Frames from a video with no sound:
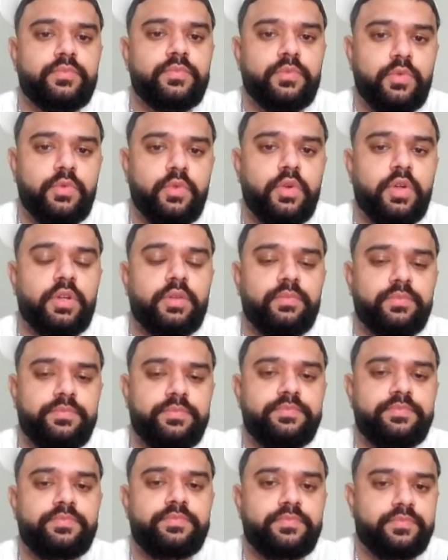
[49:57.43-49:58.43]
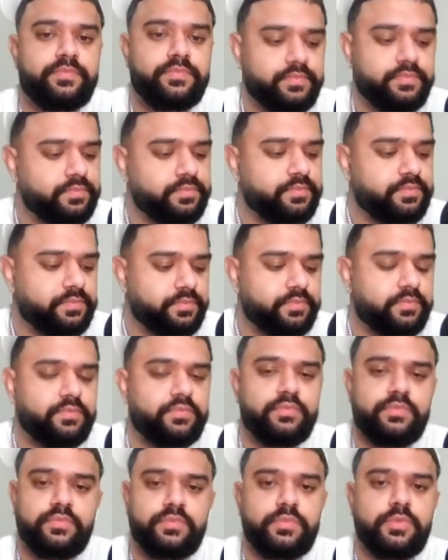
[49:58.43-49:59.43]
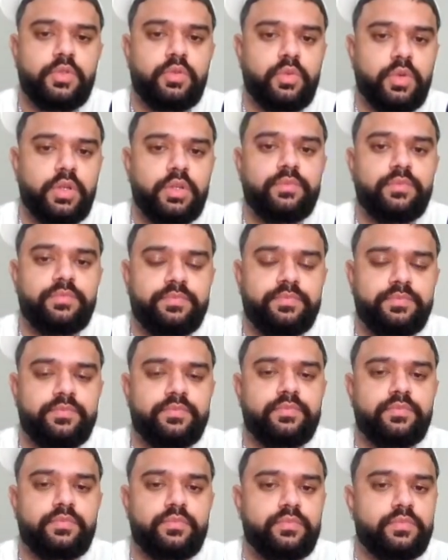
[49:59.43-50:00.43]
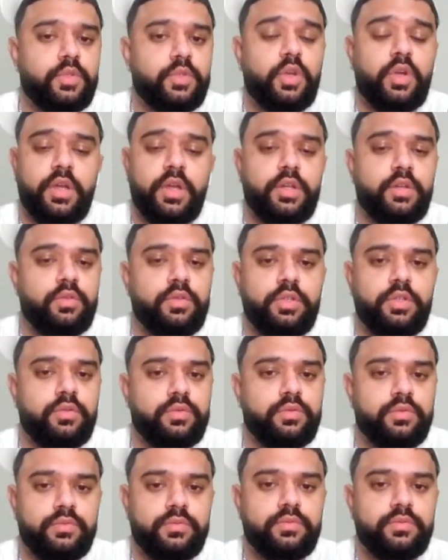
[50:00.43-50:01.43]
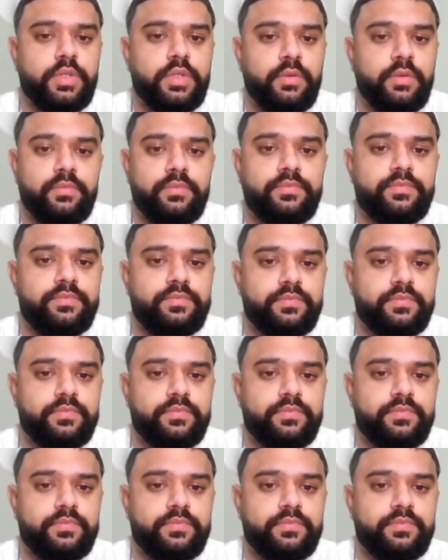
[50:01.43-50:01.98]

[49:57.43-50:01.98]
[no speech]